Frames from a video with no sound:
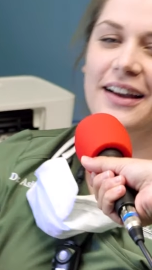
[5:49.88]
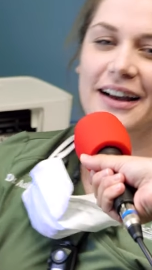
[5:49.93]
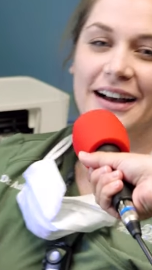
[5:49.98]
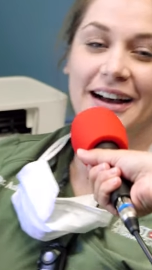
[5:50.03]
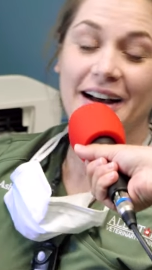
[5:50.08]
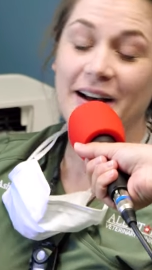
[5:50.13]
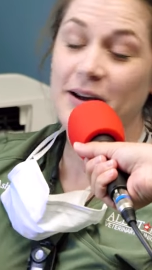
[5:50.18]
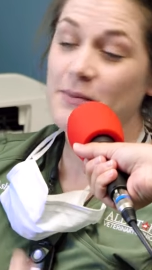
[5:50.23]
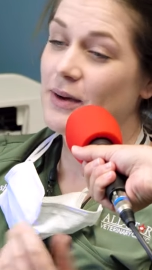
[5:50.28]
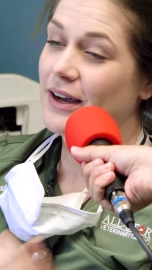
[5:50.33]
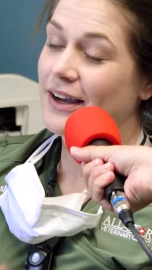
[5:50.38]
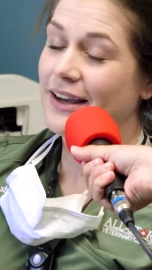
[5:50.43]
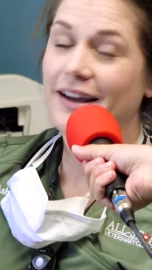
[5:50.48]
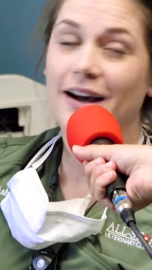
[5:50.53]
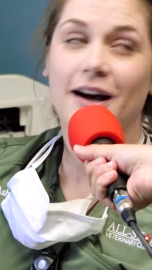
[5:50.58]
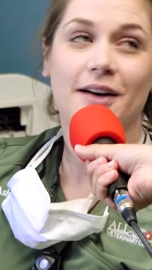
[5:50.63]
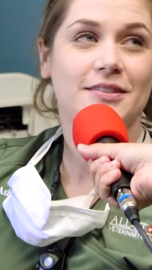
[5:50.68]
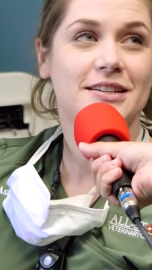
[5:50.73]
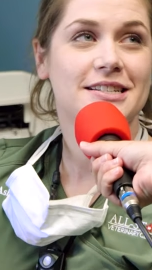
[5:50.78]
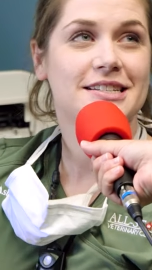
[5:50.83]
I
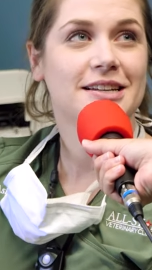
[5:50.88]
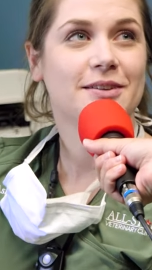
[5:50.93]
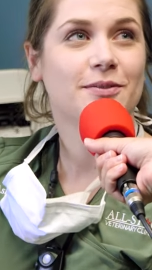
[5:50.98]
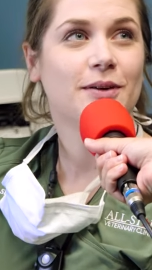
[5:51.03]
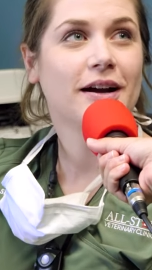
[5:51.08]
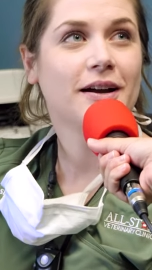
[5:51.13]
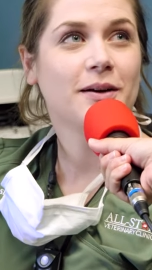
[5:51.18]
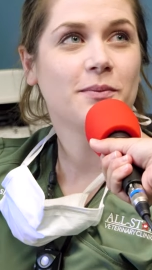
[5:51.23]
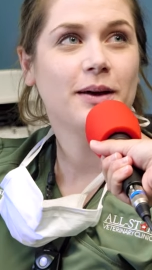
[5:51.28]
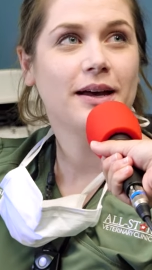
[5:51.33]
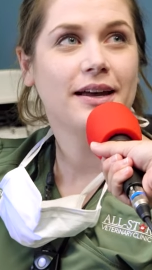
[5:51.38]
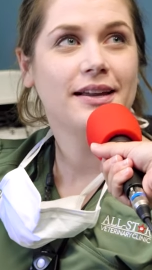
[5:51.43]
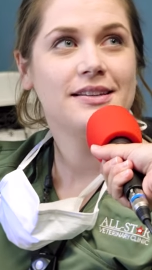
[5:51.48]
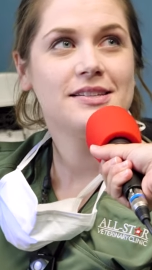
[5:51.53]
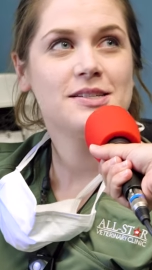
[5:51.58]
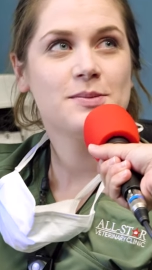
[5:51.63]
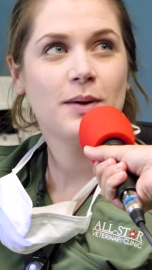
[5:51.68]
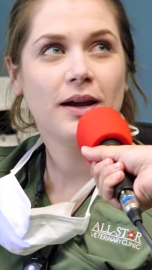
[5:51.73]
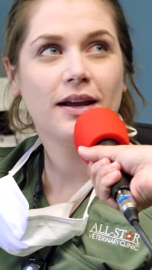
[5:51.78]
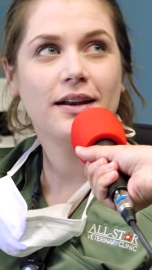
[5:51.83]
obviously
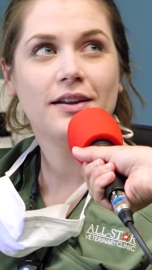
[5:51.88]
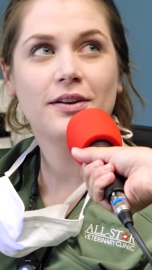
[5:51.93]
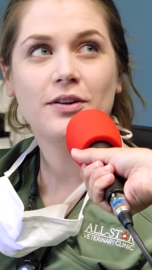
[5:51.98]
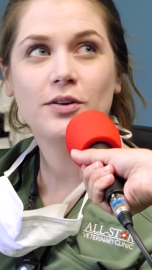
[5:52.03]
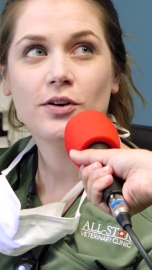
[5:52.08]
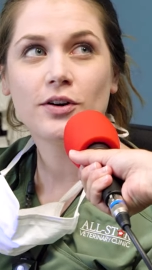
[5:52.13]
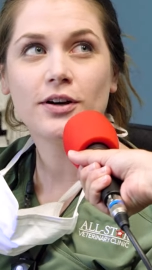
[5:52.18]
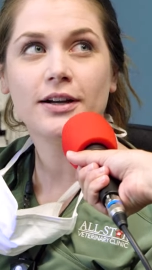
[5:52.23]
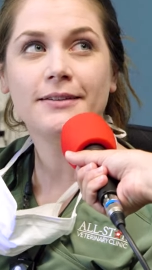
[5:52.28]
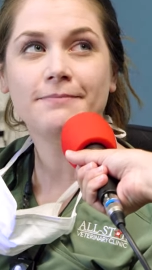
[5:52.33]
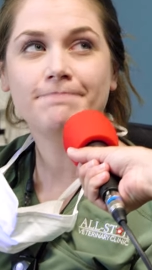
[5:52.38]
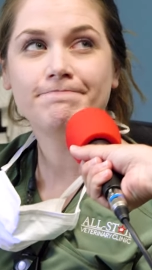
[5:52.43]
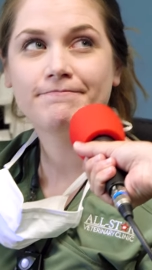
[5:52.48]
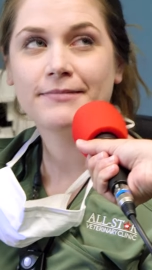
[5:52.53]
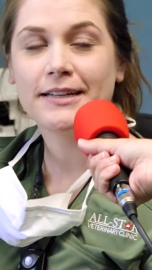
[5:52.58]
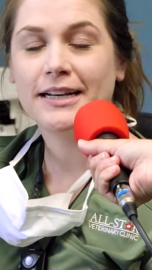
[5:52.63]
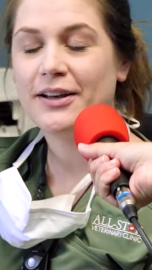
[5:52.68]
recommend spaying and neutering.